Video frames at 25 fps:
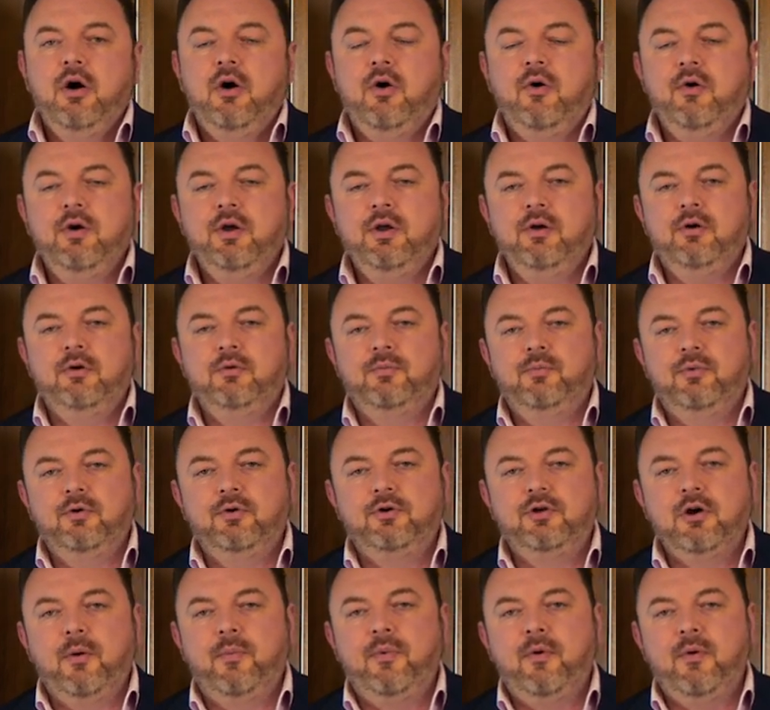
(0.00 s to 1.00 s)
or any good
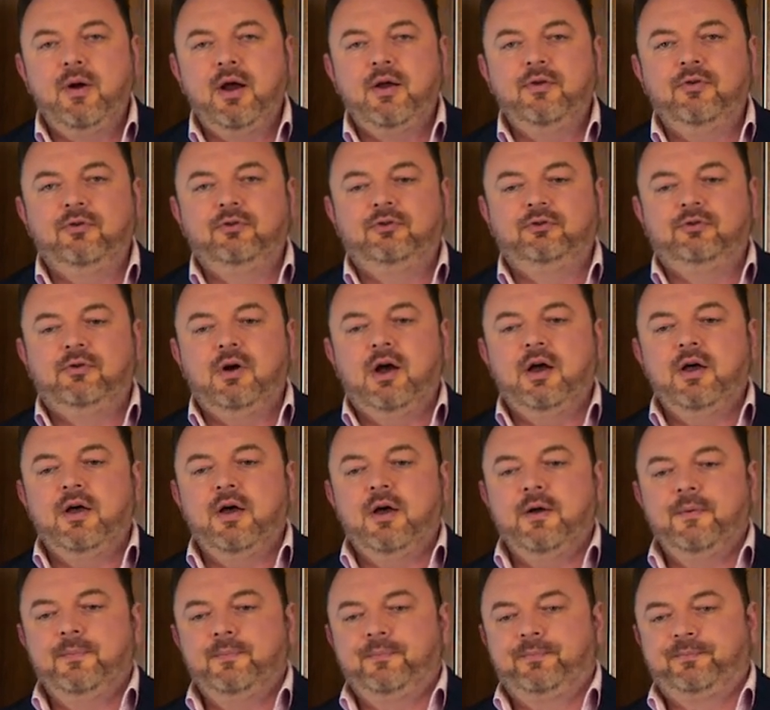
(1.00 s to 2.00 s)
bookshop around
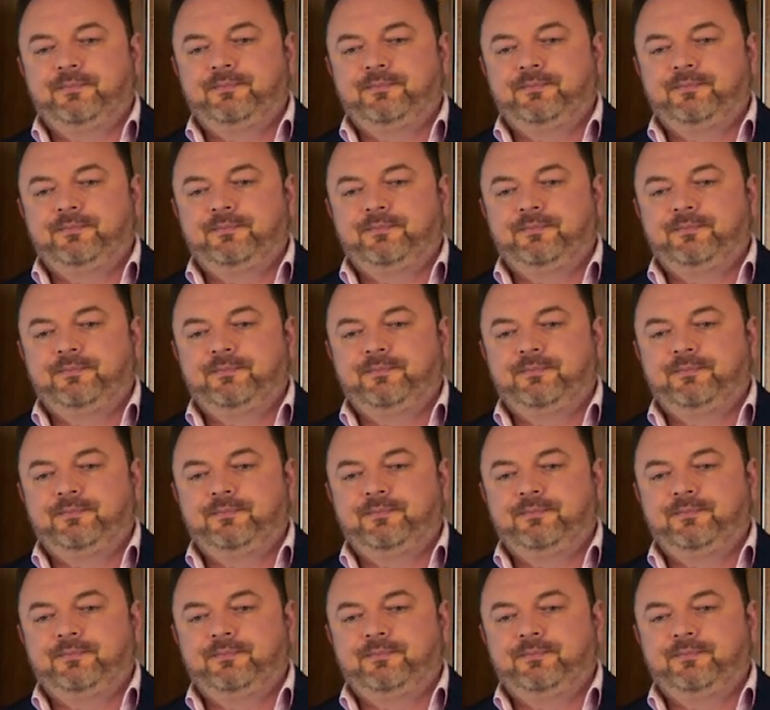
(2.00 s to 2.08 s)
Australia.